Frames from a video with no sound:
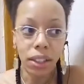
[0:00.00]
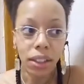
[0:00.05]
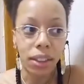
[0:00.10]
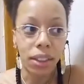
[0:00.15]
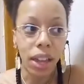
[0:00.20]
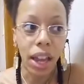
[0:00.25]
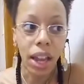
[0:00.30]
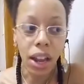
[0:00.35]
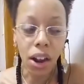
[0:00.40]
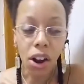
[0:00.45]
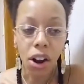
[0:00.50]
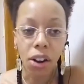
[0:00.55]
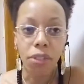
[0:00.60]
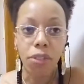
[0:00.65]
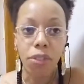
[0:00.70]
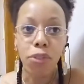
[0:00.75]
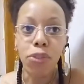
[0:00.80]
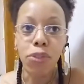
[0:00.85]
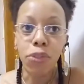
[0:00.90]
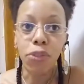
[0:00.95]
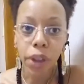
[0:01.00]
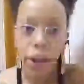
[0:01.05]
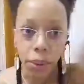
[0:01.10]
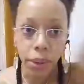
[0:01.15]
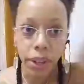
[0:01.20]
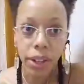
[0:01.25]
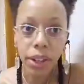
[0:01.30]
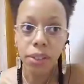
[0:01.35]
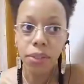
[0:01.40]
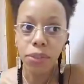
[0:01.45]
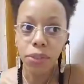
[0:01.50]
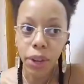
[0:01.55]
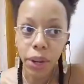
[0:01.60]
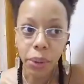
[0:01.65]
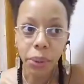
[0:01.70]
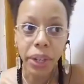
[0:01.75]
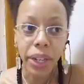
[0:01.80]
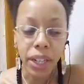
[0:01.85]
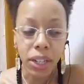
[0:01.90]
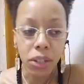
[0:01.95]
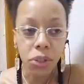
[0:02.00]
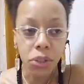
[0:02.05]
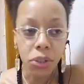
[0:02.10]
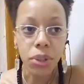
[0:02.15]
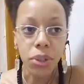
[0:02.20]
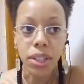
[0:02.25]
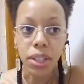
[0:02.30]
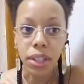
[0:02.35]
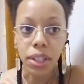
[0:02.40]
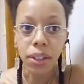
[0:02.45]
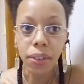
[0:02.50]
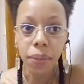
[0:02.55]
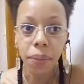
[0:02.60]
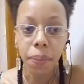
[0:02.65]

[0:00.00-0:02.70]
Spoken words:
they are very very interesting.